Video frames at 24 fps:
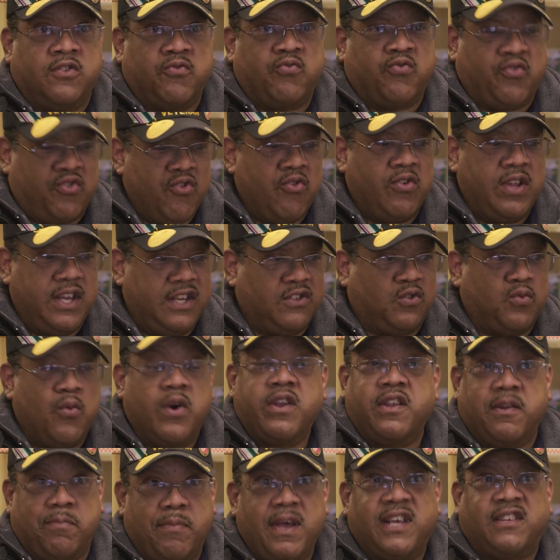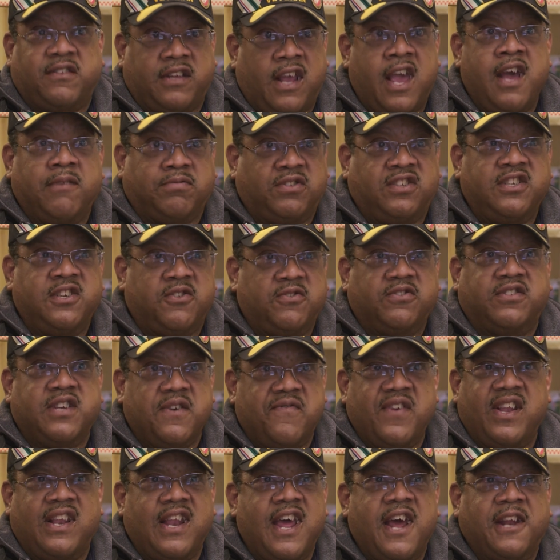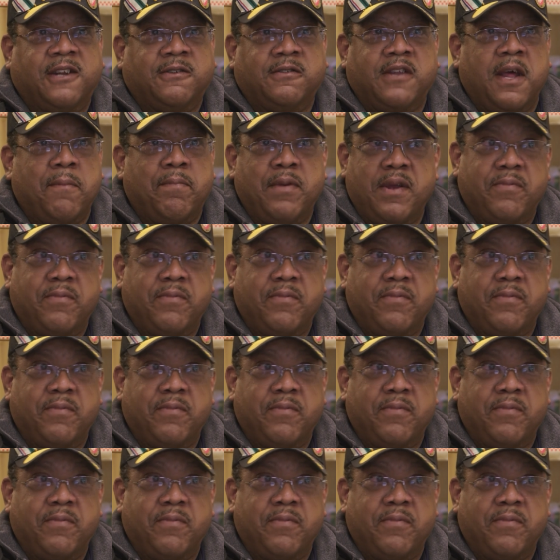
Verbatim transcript: It truly is one of the best kept secrets of Atlanta that